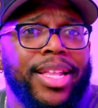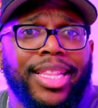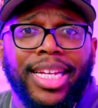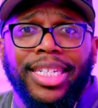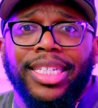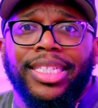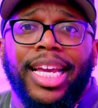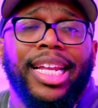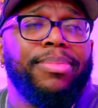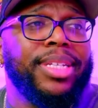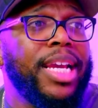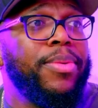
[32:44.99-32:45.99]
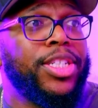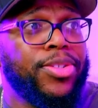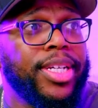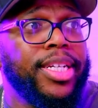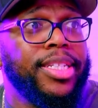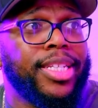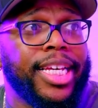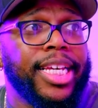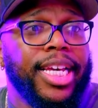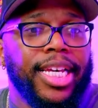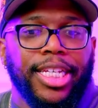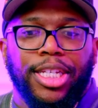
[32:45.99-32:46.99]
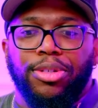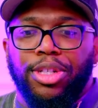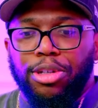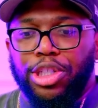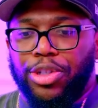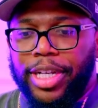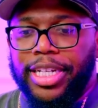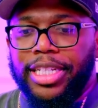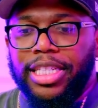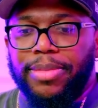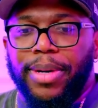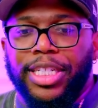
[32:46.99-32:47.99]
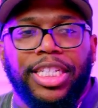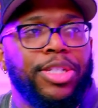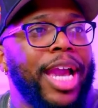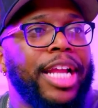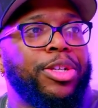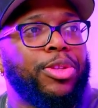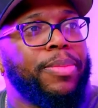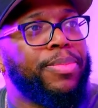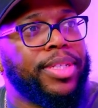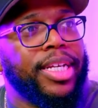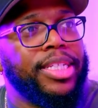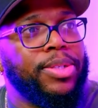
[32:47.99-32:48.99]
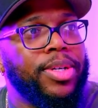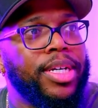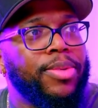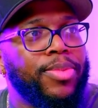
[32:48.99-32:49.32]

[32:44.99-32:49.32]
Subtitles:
And then just staying up to date with trends. Like you do trends, but then you add your 3% to it.